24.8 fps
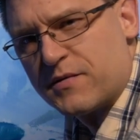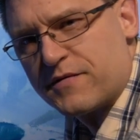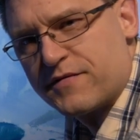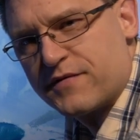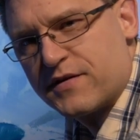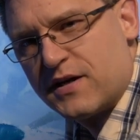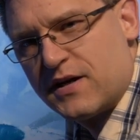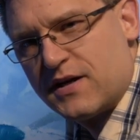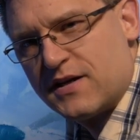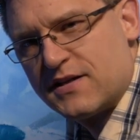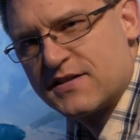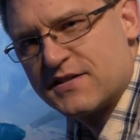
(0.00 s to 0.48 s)
my
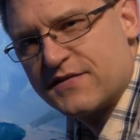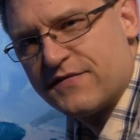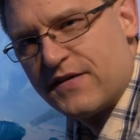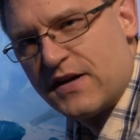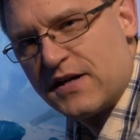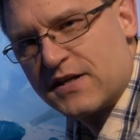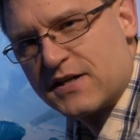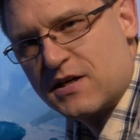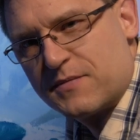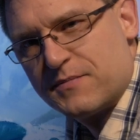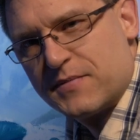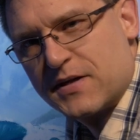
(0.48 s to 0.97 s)
friends,
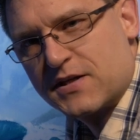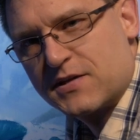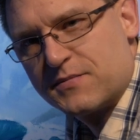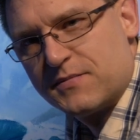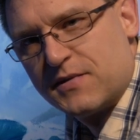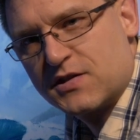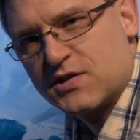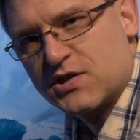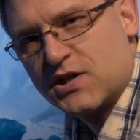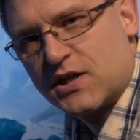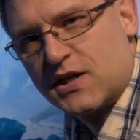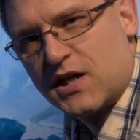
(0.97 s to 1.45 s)
welcome back to
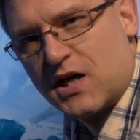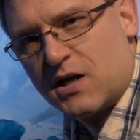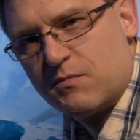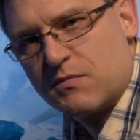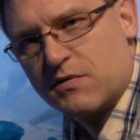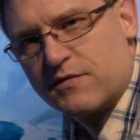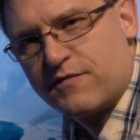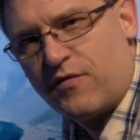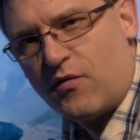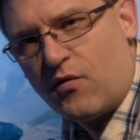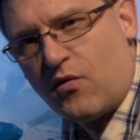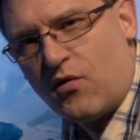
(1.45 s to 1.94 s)
my channel
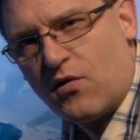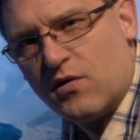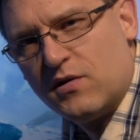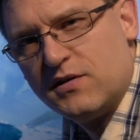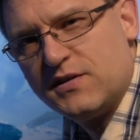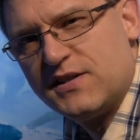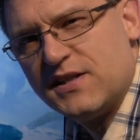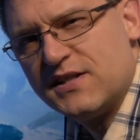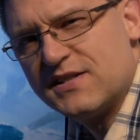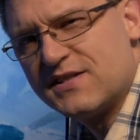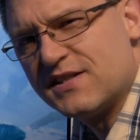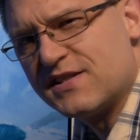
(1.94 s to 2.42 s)
Armog for All.
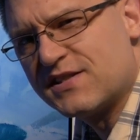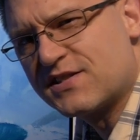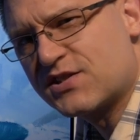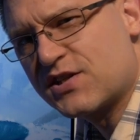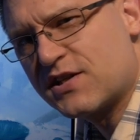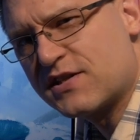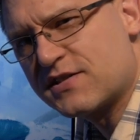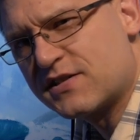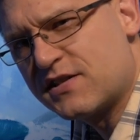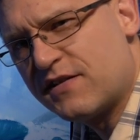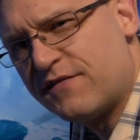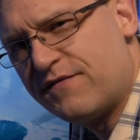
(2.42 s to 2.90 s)
This is
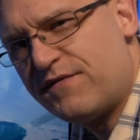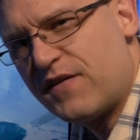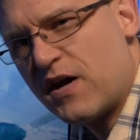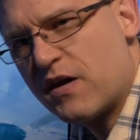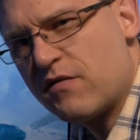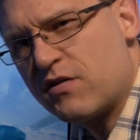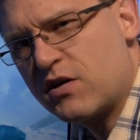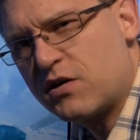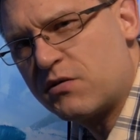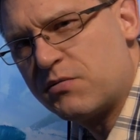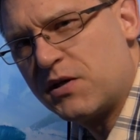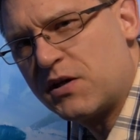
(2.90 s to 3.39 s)
just a
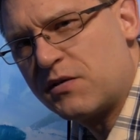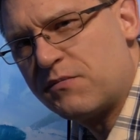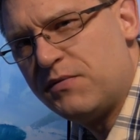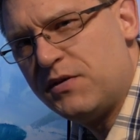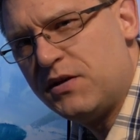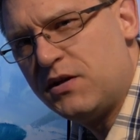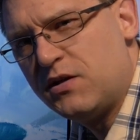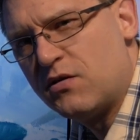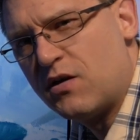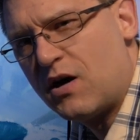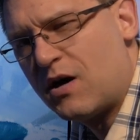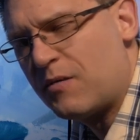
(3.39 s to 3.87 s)
very quick
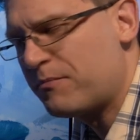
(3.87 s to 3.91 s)
video